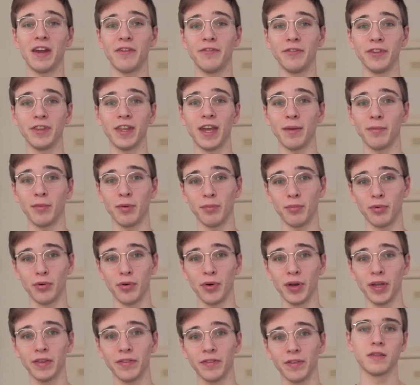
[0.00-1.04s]
every time you
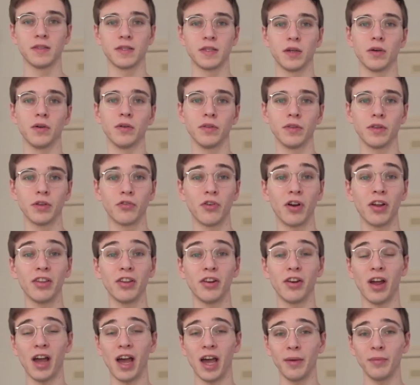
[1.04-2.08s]
brew it. So the
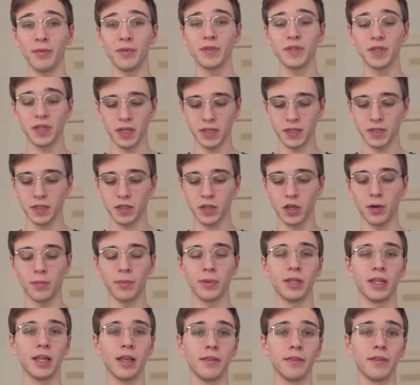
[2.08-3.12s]
grinder I'm using is
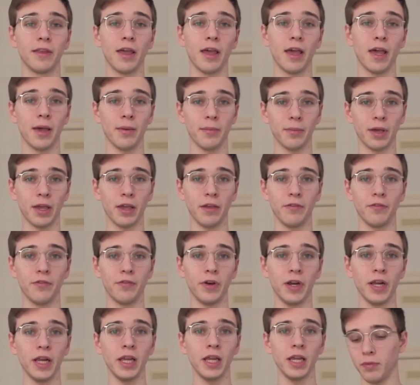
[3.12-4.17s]
Commandante
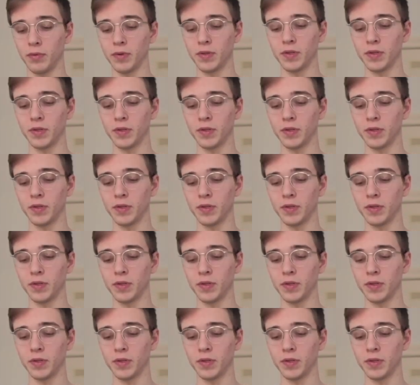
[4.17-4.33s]
MK3,